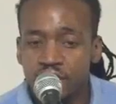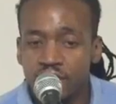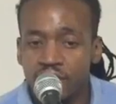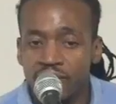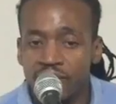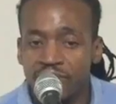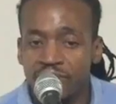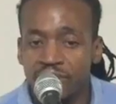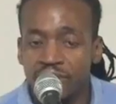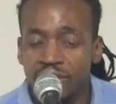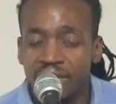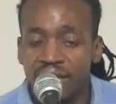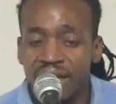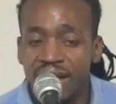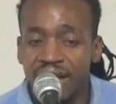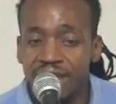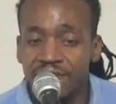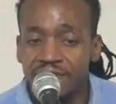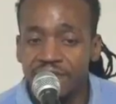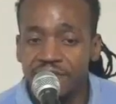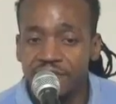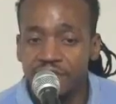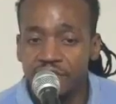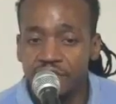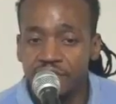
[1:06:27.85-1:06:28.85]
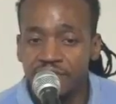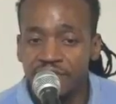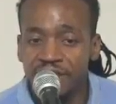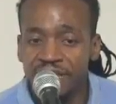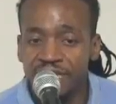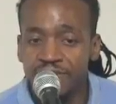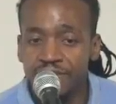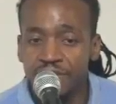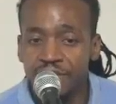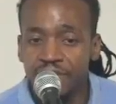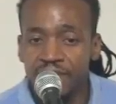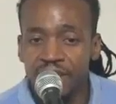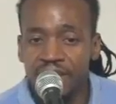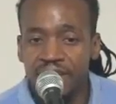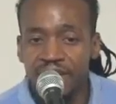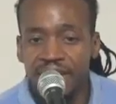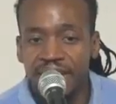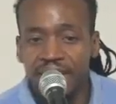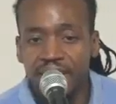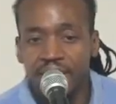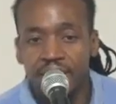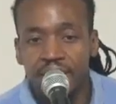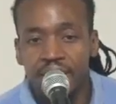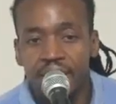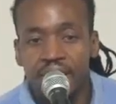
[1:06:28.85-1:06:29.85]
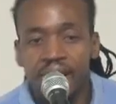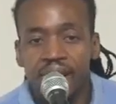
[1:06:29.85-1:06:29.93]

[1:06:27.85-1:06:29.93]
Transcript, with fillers: if you're live with us on Facebook right now.